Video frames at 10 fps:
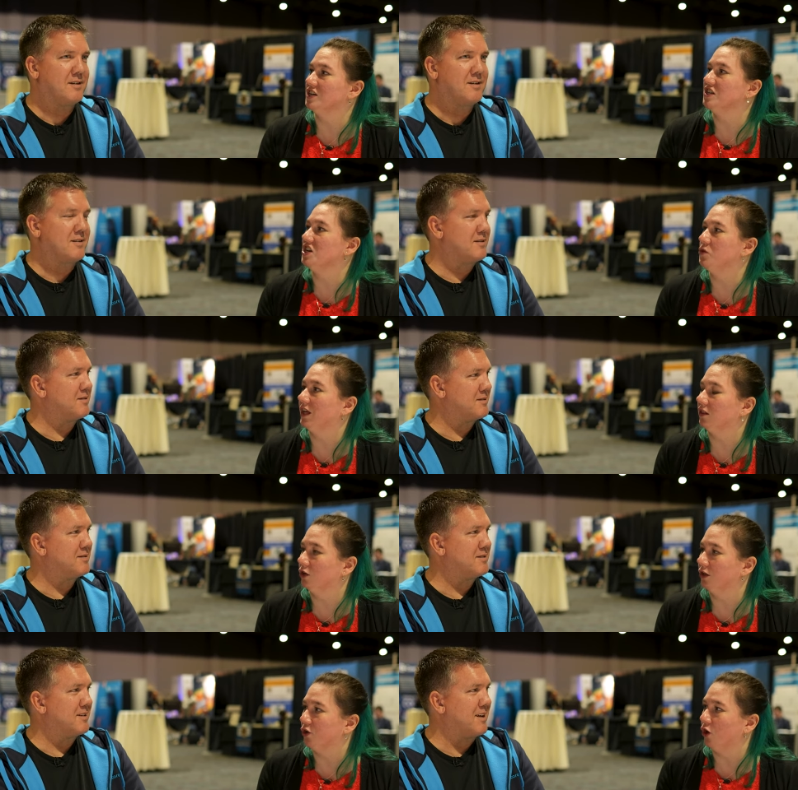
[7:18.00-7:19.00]
Speaker 1: continuing
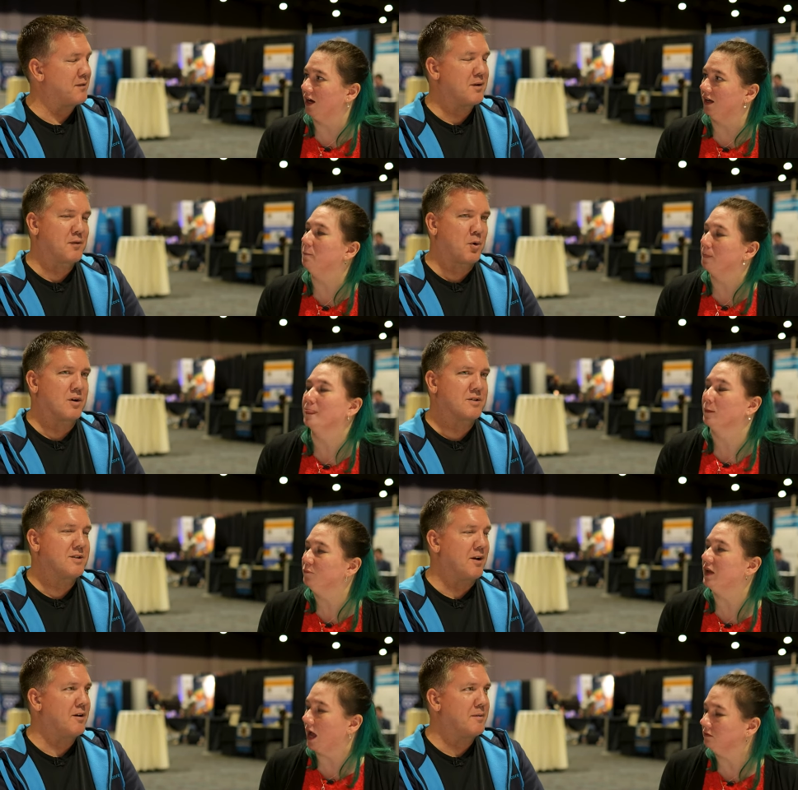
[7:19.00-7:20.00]
learning credit. Of
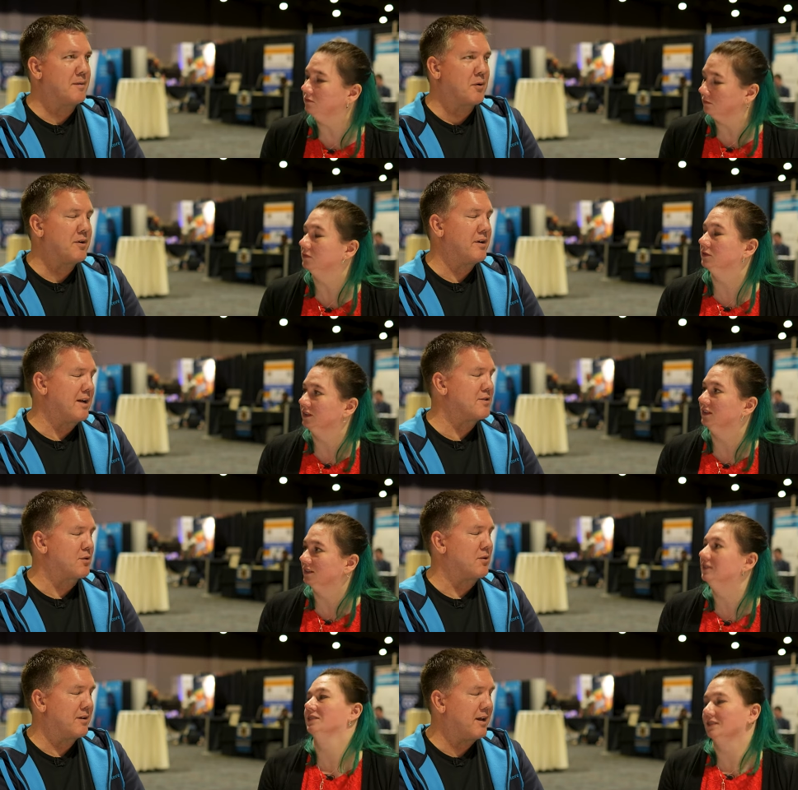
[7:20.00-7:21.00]
Speaker 2: course, yeah. yeah. Going to night
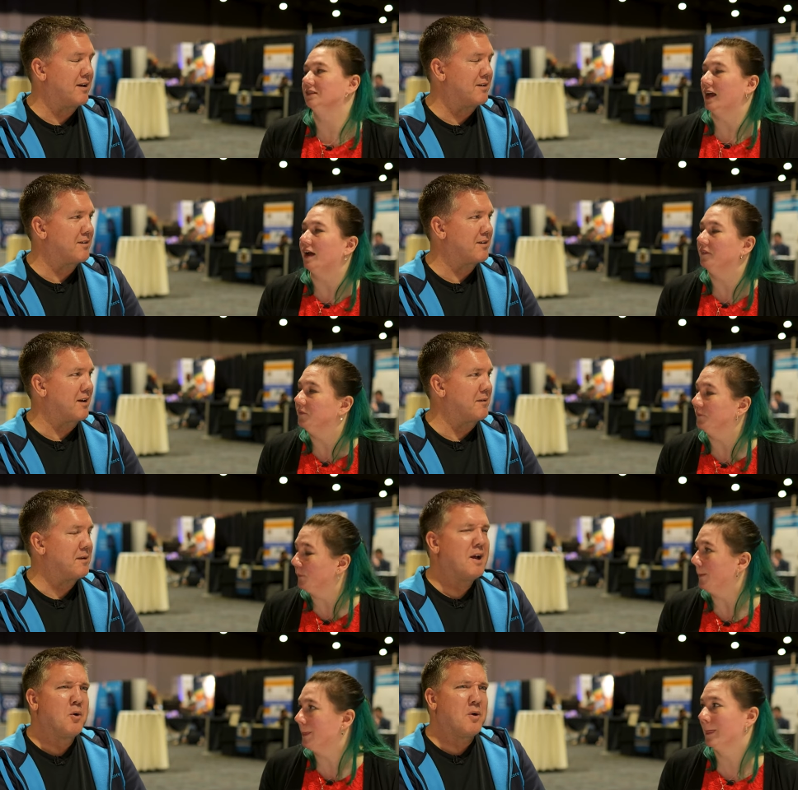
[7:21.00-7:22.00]
school, yeah, yeah. It's, it's
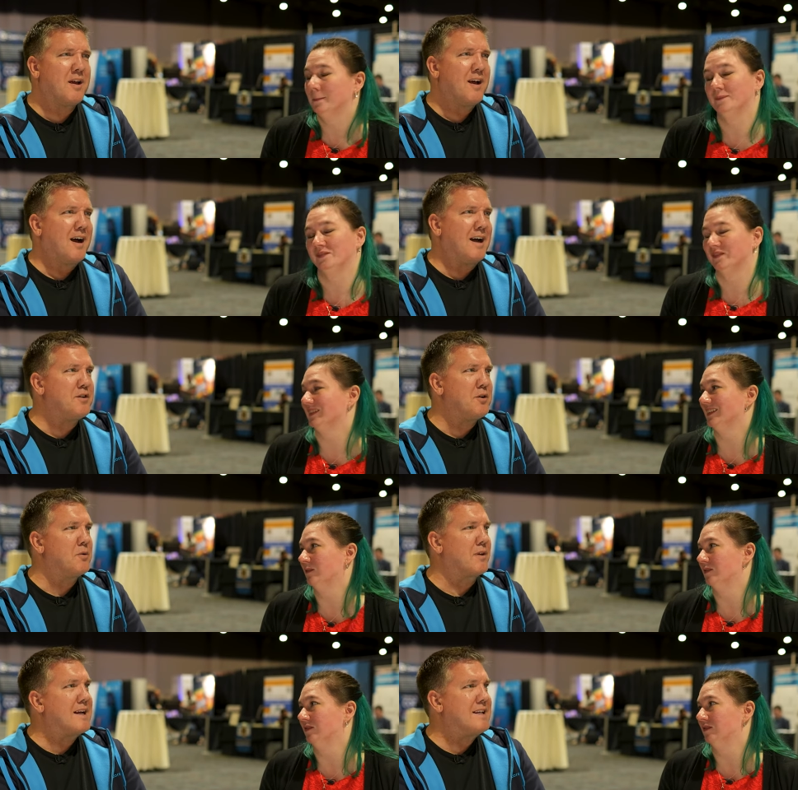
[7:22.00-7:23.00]
getting. Well, I
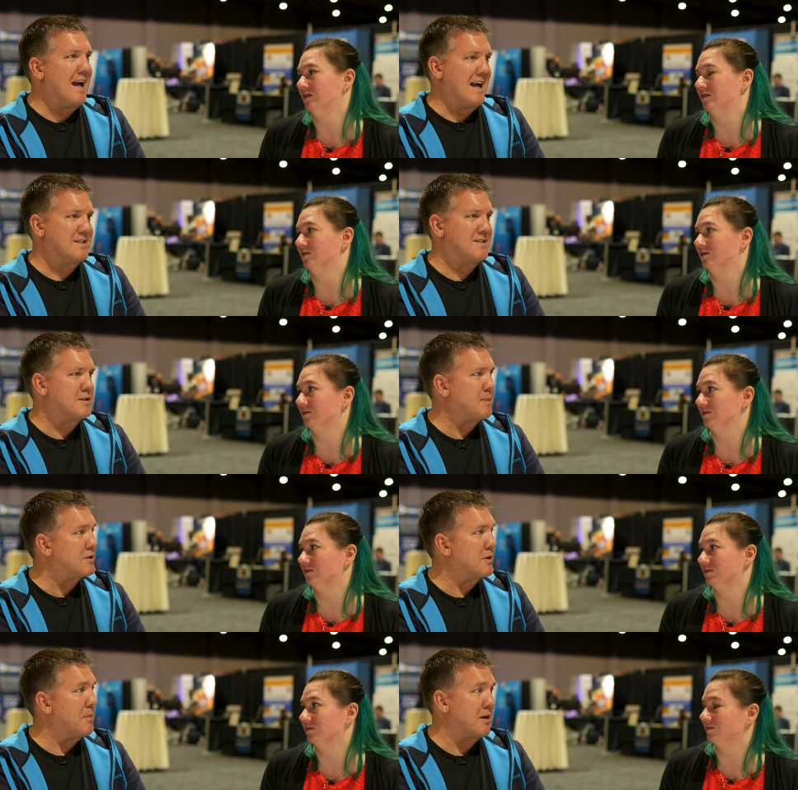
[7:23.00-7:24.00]
do like to ask,
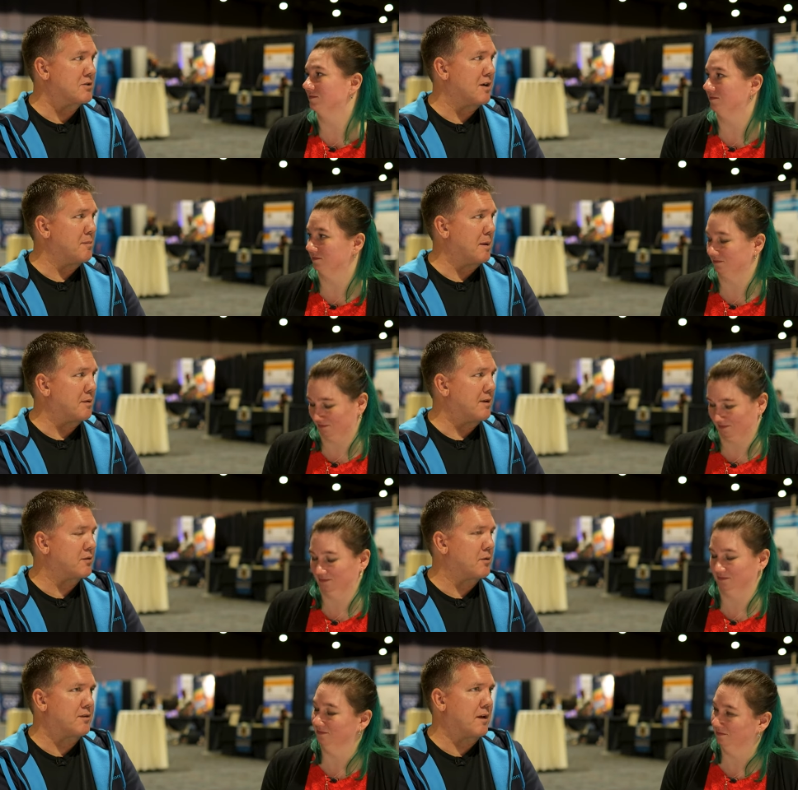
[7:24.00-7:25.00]
especially Microsoft people,
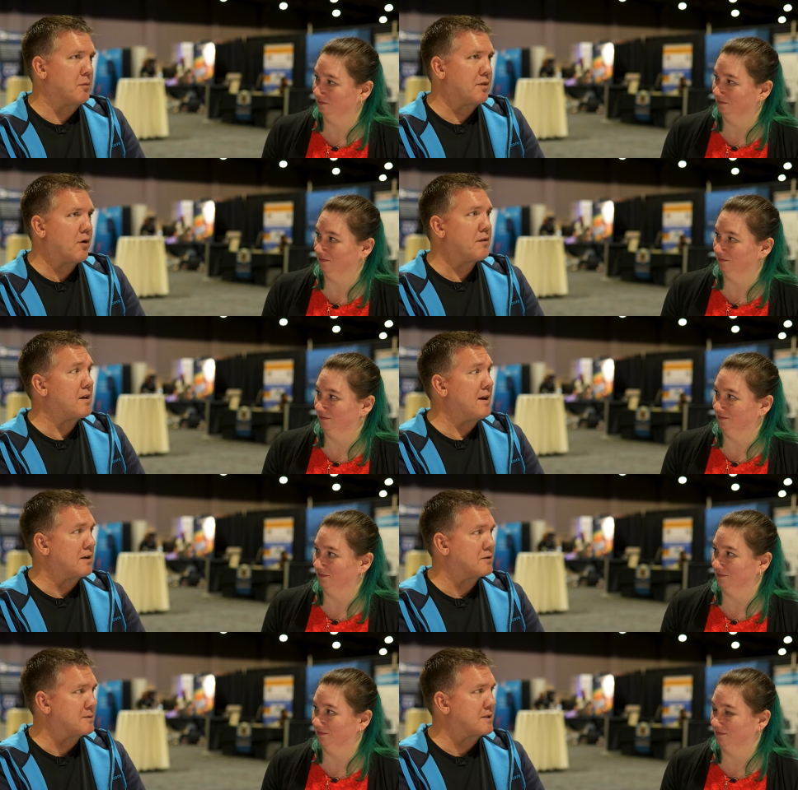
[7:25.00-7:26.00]
this because like with all the
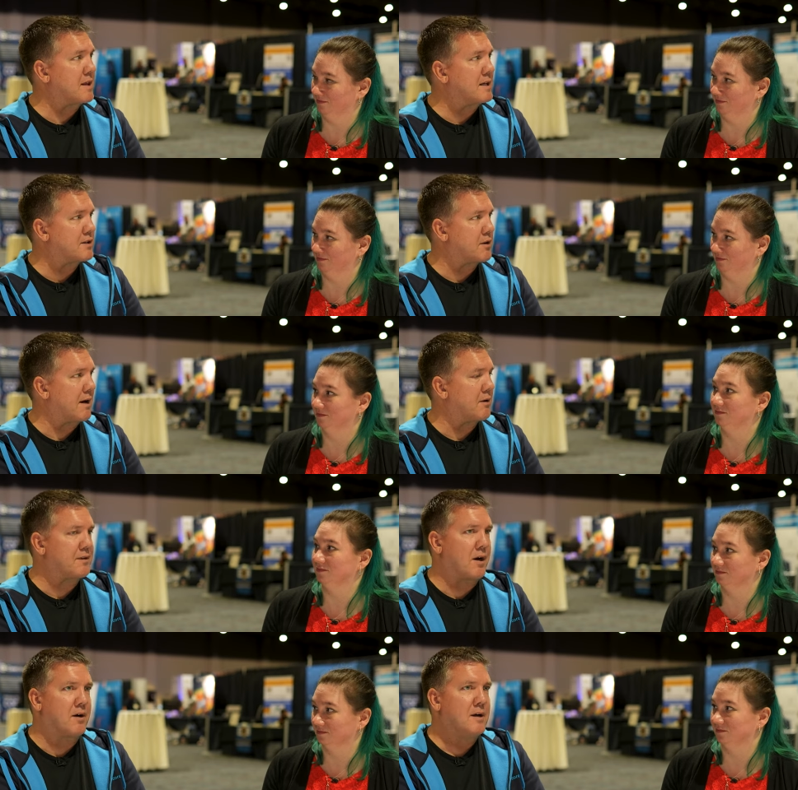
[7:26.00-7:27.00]
announcements and things that are
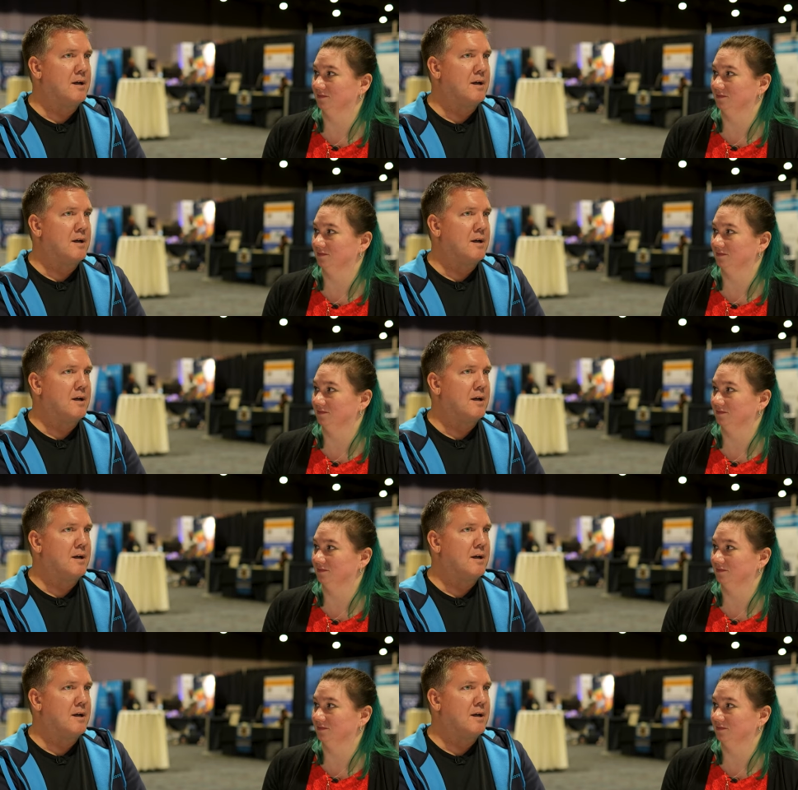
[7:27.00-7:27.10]
out there,